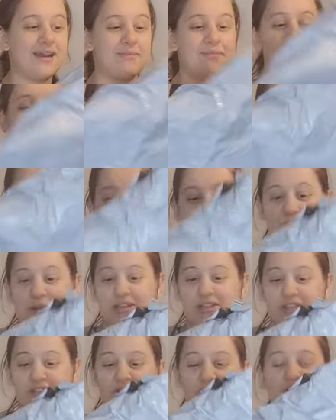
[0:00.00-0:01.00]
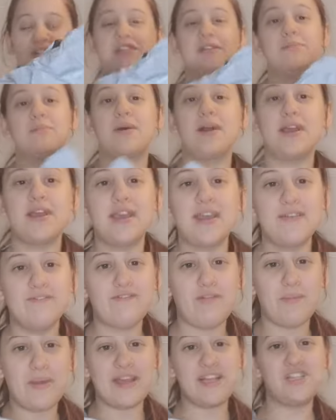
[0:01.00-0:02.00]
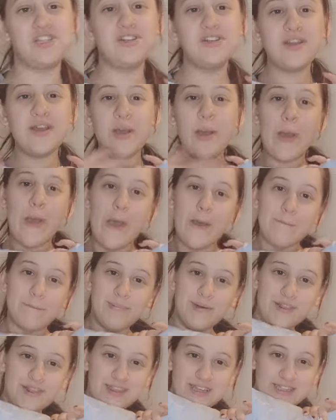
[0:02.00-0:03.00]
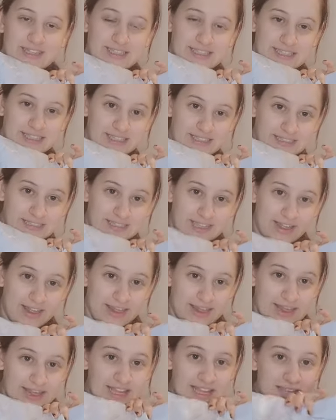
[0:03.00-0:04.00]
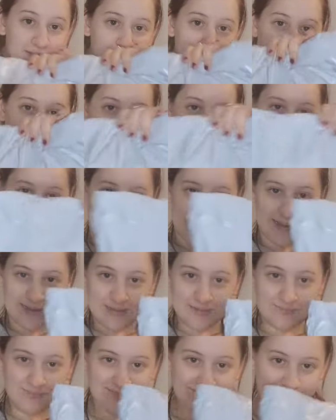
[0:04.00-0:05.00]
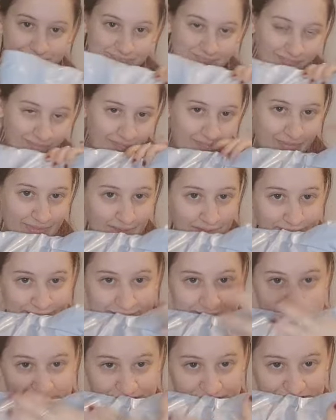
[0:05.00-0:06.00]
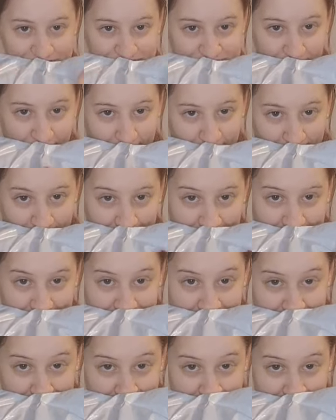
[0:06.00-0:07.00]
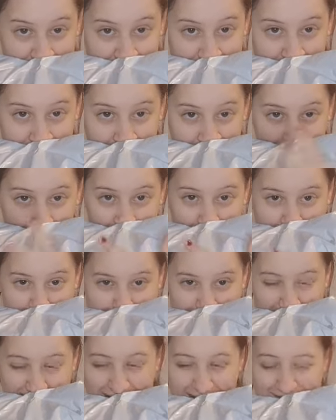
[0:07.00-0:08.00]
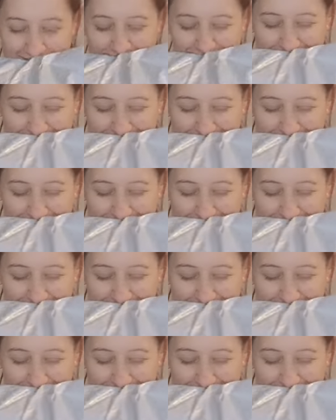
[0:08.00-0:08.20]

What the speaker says: Let me turn this way so you don't see my information. But this is the bag. The shiny bag.